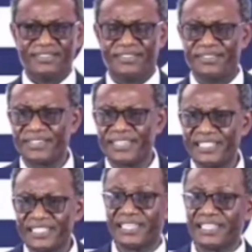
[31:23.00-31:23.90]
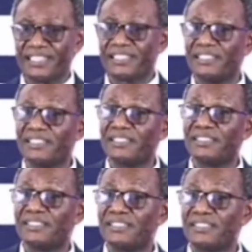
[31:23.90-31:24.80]
we engineer, engineer.
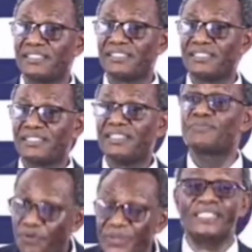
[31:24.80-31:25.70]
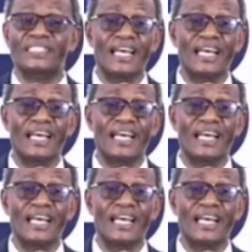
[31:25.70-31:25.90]
It's professional